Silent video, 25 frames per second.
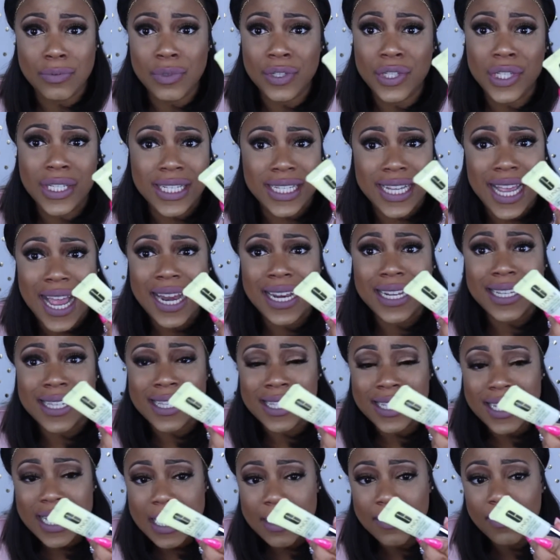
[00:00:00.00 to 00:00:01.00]
which is kind of
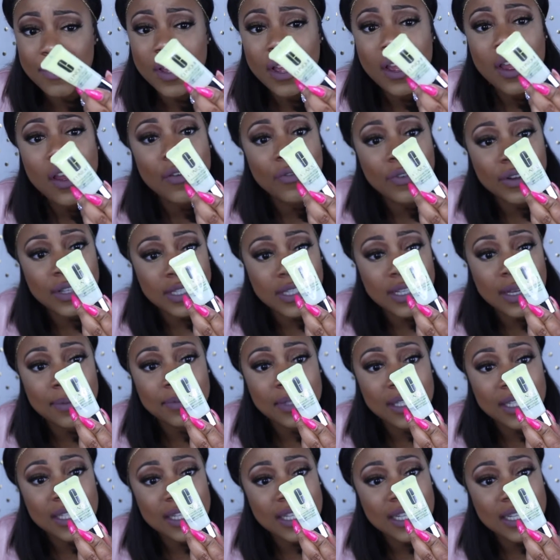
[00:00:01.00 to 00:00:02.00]
steep for
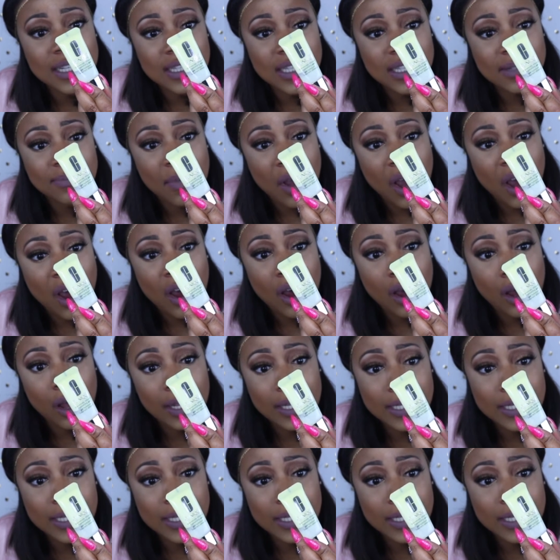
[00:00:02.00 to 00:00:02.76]
something this small.